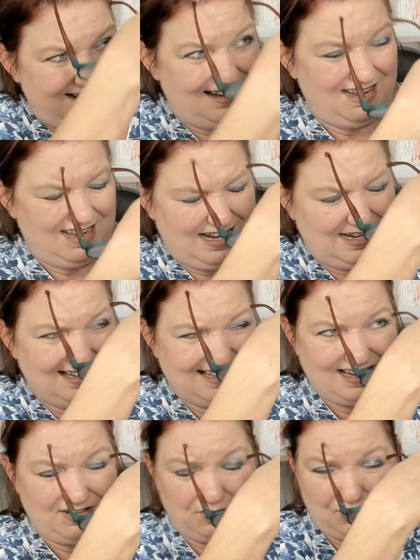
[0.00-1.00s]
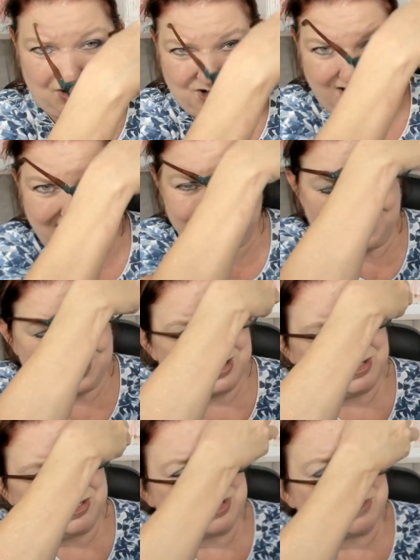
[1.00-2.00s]
It is a giant
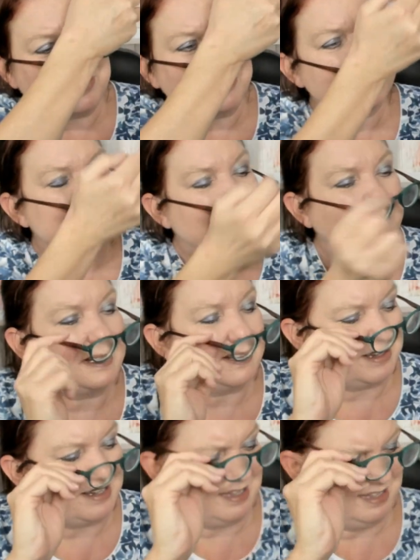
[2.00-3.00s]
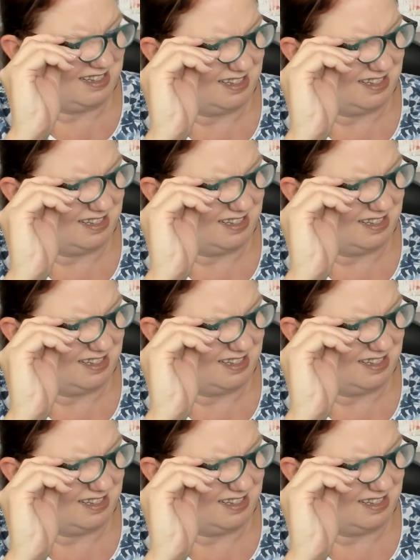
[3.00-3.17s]
cookbook. Oh my goodness.